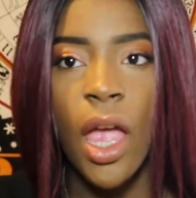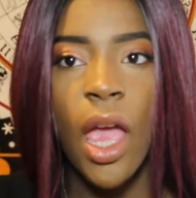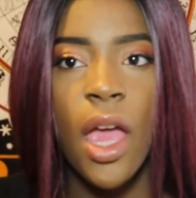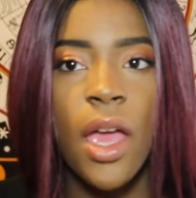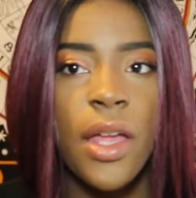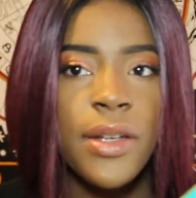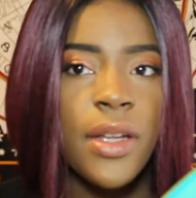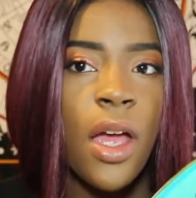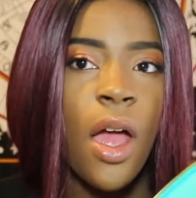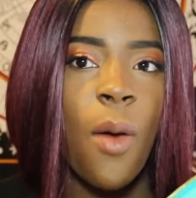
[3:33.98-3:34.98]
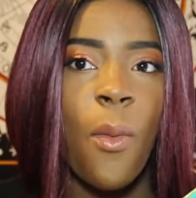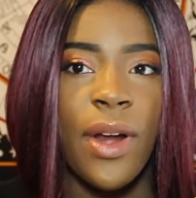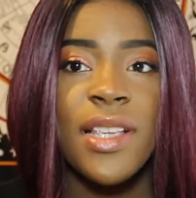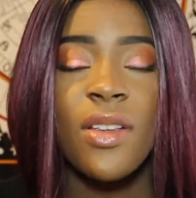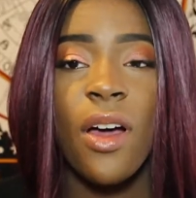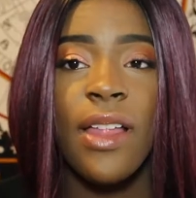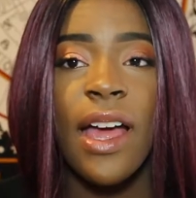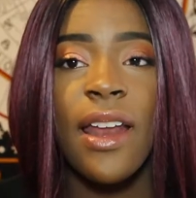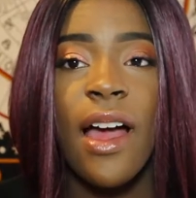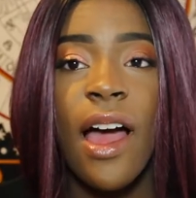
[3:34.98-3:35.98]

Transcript: And when I saw that,